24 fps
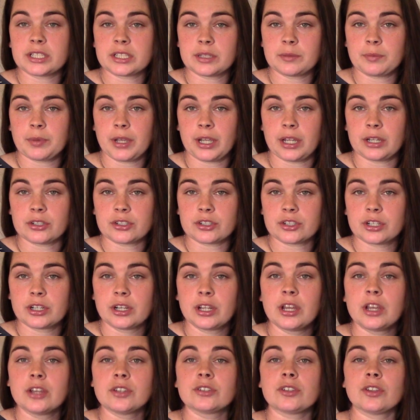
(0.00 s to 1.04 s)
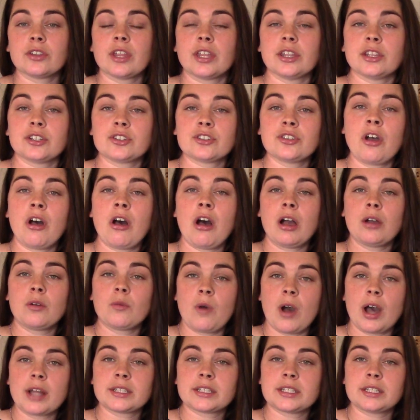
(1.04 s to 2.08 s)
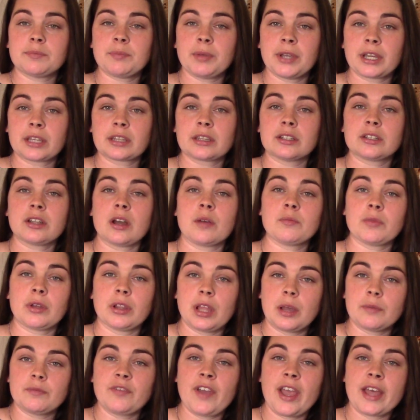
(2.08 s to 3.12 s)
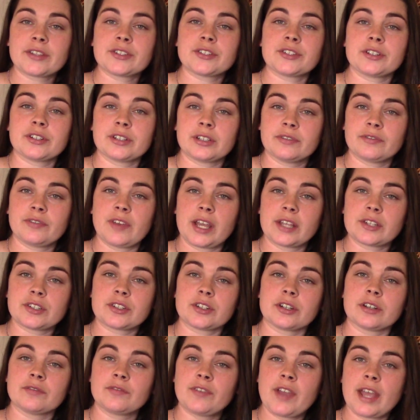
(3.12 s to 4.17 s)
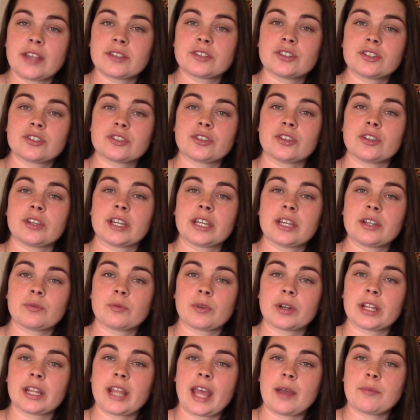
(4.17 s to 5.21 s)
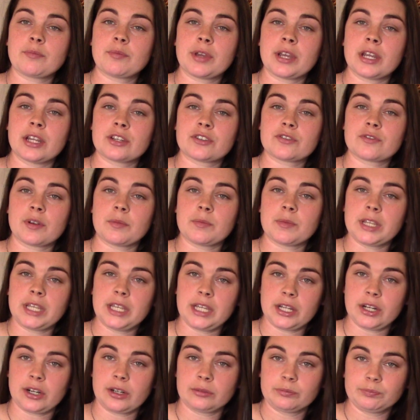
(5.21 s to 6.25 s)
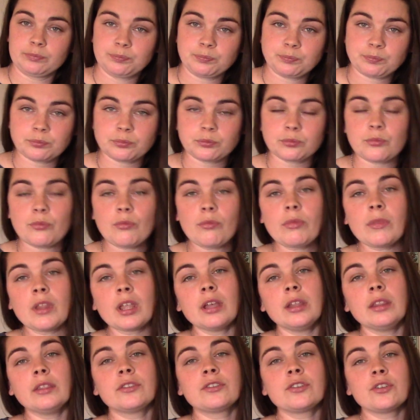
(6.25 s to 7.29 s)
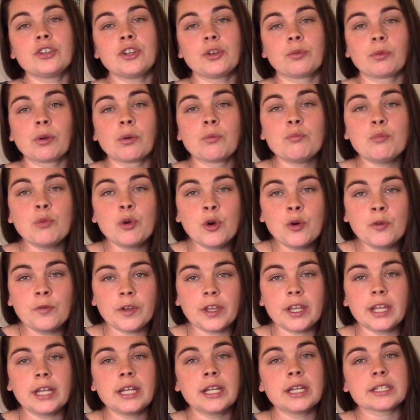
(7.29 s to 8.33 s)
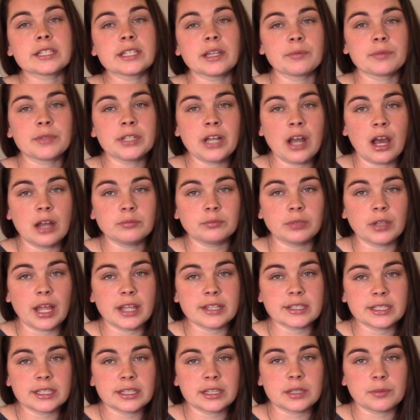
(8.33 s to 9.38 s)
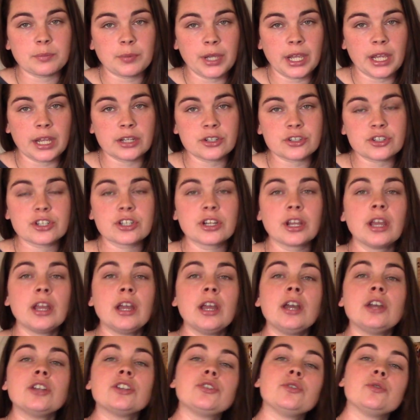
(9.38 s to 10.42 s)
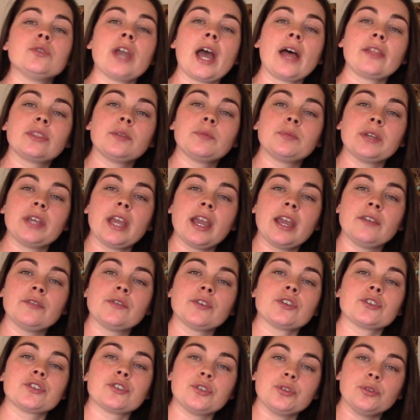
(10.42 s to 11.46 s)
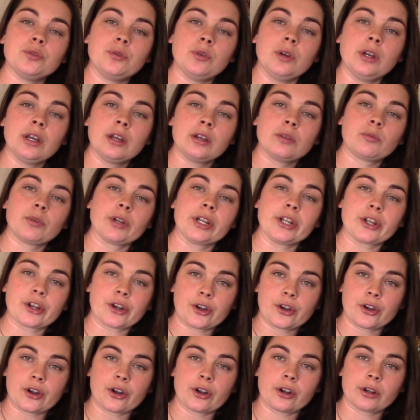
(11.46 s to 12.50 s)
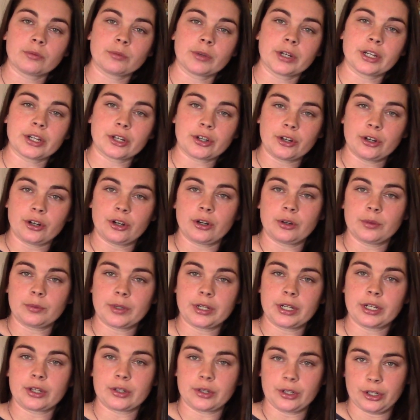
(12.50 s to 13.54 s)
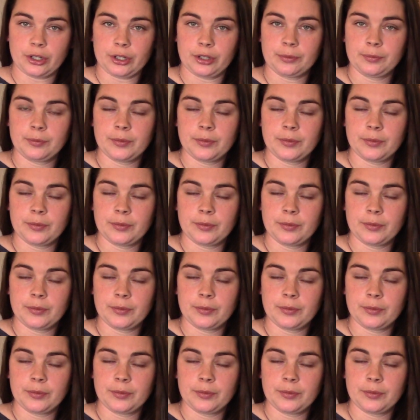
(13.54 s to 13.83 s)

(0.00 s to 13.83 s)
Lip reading: the pinch. So then the dog wants to pick the dumbbell up faster and faster and faster so they can get rid of that pinch from the ear. So you're removing something unpleasant, the pinch, to get the behavior to reoccur.